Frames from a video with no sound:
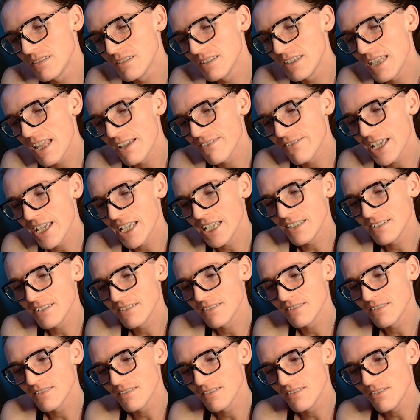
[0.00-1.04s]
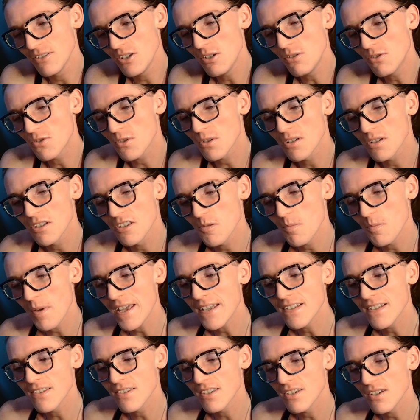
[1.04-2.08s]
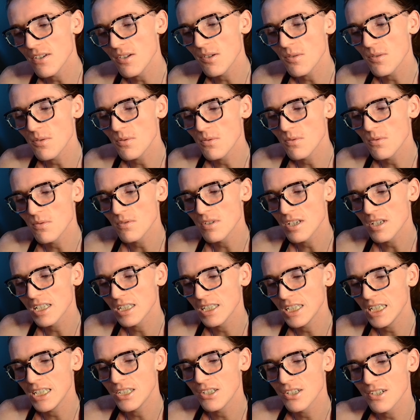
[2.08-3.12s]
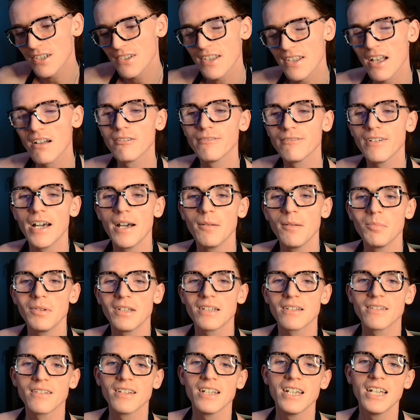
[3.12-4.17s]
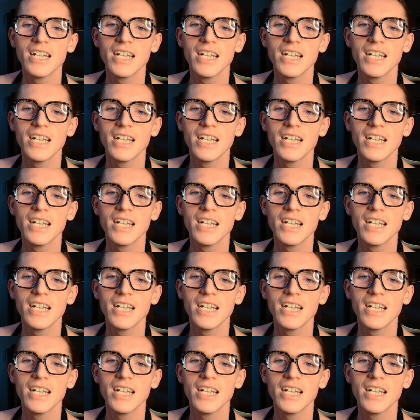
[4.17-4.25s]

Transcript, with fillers: loving, neutral space to clean yourself up and